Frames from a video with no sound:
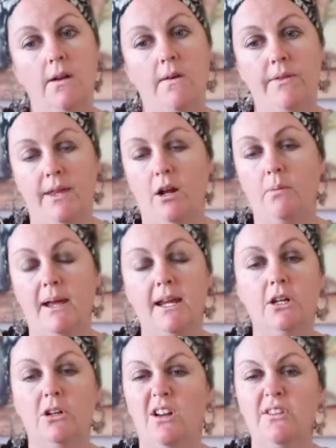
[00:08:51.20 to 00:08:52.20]
then I'll make
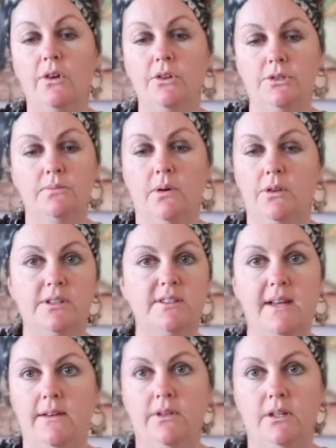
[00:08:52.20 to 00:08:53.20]
a note not to bother
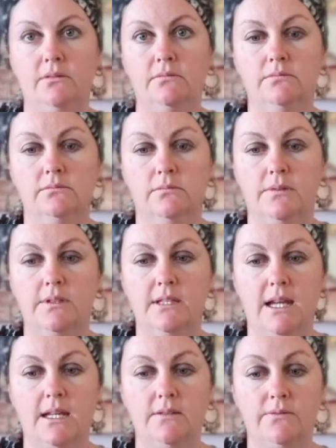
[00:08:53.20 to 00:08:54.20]
saving
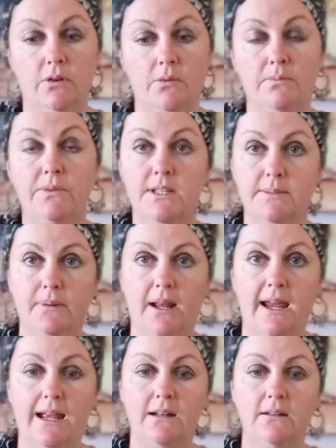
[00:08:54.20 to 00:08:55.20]
seeds from this
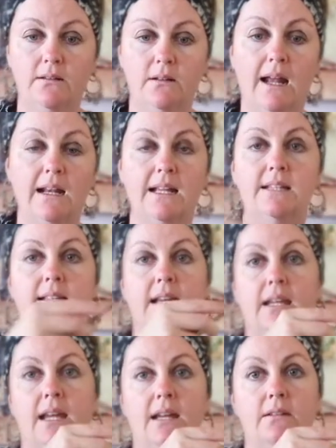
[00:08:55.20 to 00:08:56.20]
plant unless they
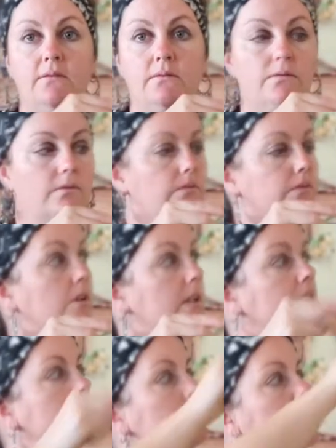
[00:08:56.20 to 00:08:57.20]
get fully